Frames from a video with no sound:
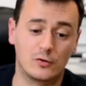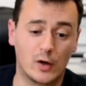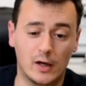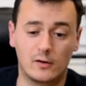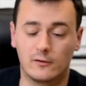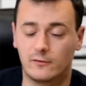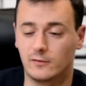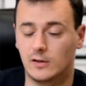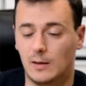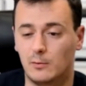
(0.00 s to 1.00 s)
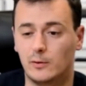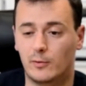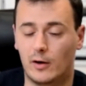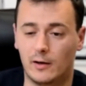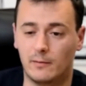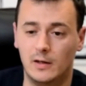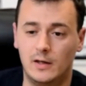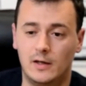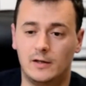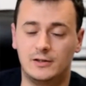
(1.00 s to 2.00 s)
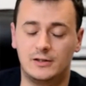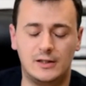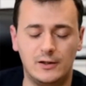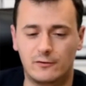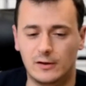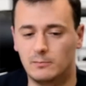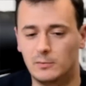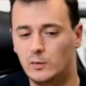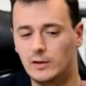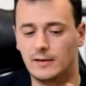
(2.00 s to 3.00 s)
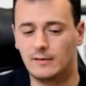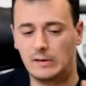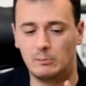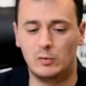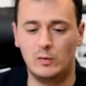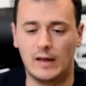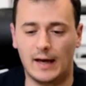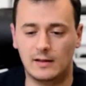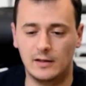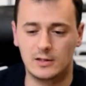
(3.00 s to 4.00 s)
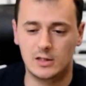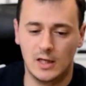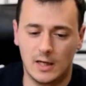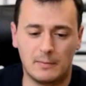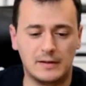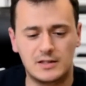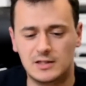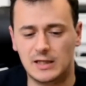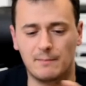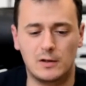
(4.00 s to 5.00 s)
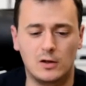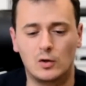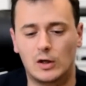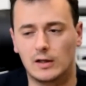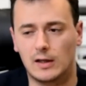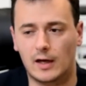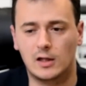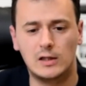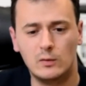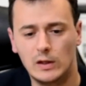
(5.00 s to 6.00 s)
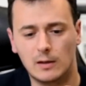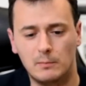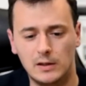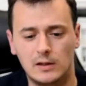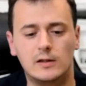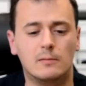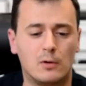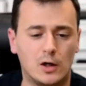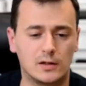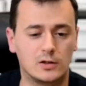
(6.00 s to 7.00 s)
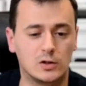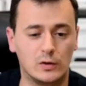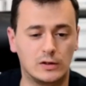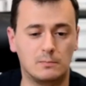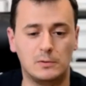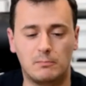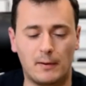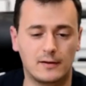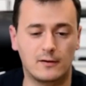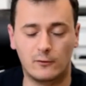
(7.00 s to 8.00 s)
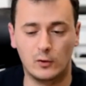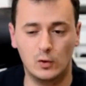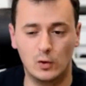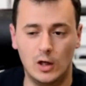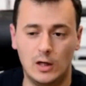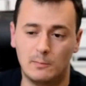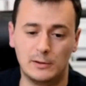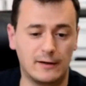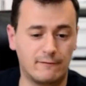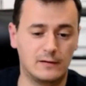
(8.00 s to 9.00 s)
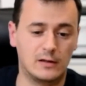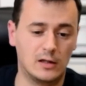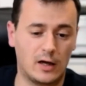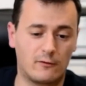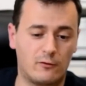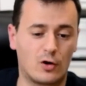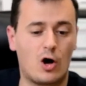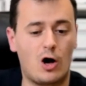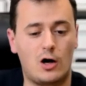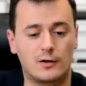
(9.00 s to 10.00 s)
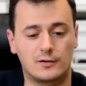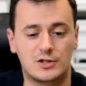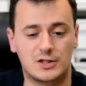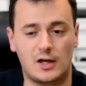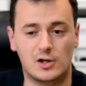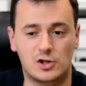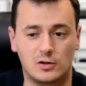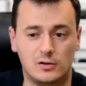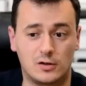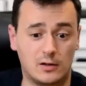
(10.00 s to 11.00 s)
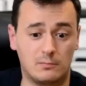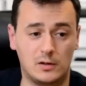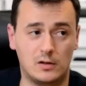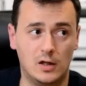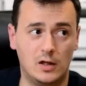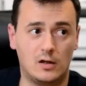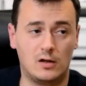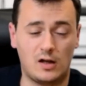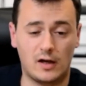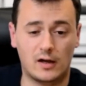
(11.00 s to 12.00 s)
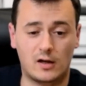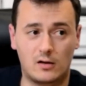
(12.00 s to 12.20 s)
rate of W prime is different between between athletes. But this is something you can like tweak a bit in the model so it's a bit better for you. But definitely like for harder session, it can be like